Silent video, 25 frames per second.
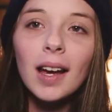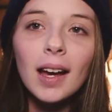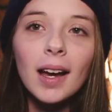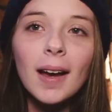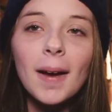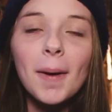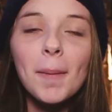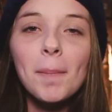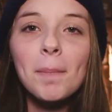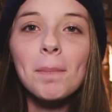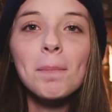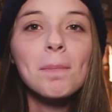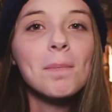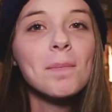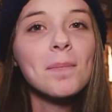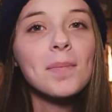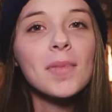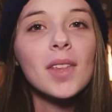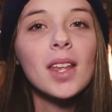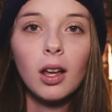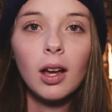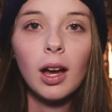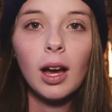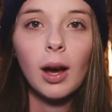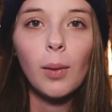I'm
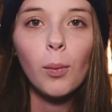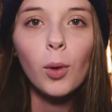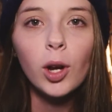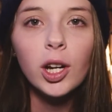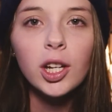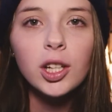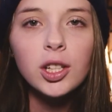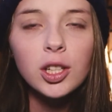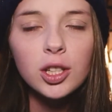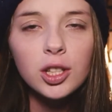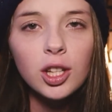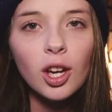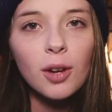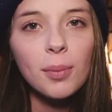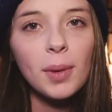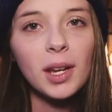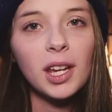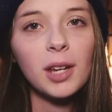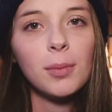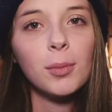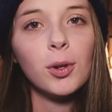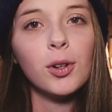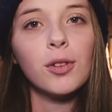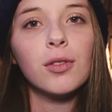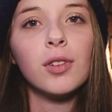wanting to start
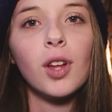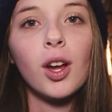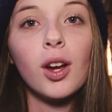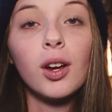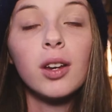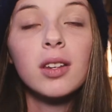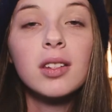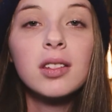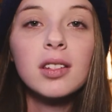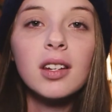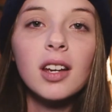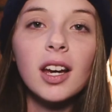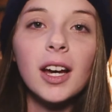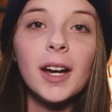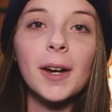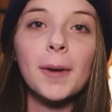making more vlogs.